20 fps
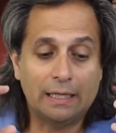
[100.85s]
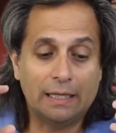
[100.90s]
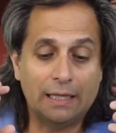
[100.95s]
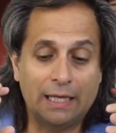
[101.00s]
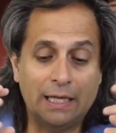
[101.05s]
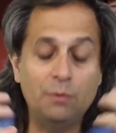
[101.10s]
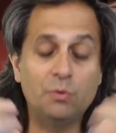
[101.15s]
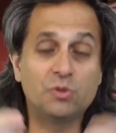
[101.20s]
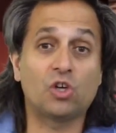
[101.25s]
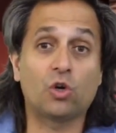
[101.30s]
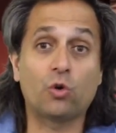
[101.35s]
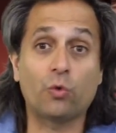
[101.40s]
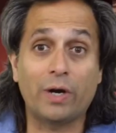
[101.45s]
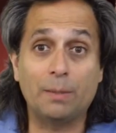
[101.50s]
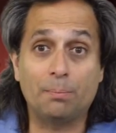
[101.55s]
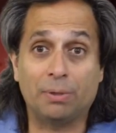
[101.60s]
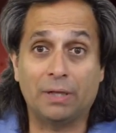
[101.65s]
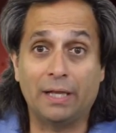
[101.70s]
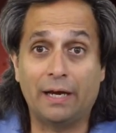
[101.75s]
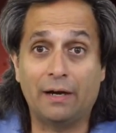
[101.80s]
He was a
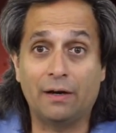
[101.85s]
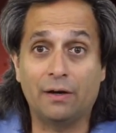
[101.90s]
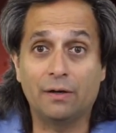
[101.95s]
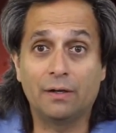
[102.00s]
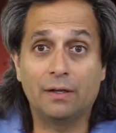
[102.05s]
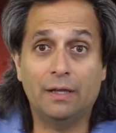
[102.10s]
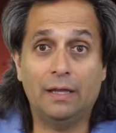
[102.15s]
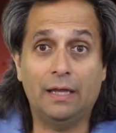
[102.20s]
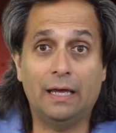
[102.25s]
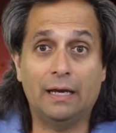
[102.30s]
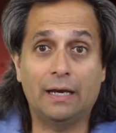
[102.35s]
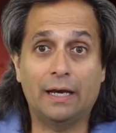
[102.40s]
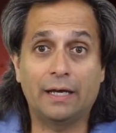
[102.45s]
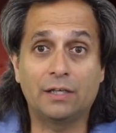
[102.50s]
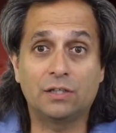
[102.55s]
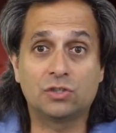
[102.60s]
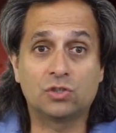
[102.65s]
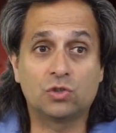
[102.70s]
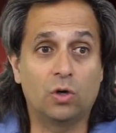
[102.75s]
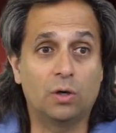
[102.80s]
great player, and
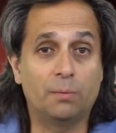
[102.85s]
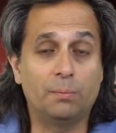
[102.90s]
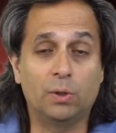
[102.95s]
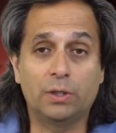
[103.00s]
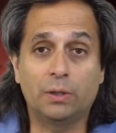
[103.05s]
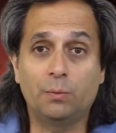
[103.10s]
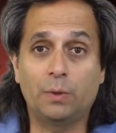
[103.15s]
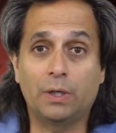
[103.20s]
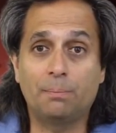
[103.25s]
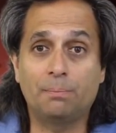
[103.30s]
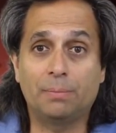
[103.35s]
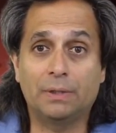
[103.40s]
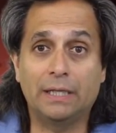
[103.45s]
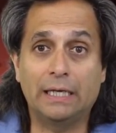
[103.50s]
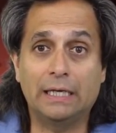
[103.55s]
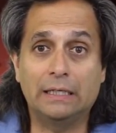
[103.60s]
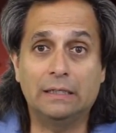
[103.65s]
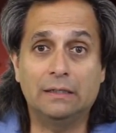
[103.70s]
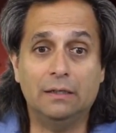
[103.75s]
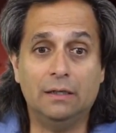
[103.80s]
I saw him only when he
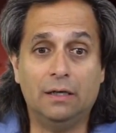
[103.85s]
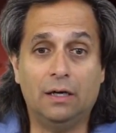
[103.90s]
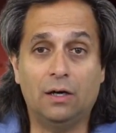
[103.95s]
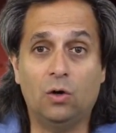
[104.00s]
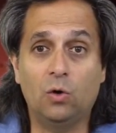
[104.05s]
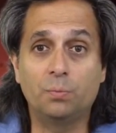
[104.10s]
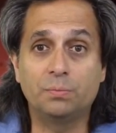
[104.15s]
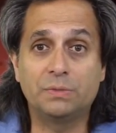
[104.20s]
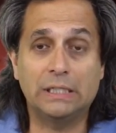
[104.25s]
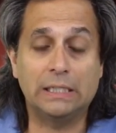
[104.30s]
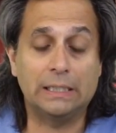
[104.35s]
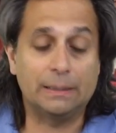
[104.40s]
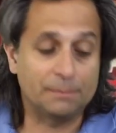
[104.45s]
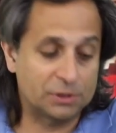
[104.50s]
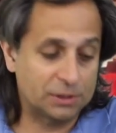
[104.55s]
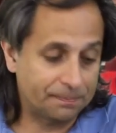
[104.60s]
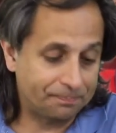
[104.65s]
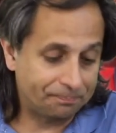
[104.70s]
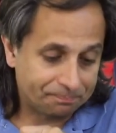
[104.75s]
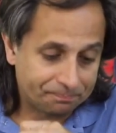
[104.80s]
played home
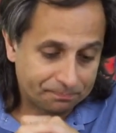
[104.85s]
teams.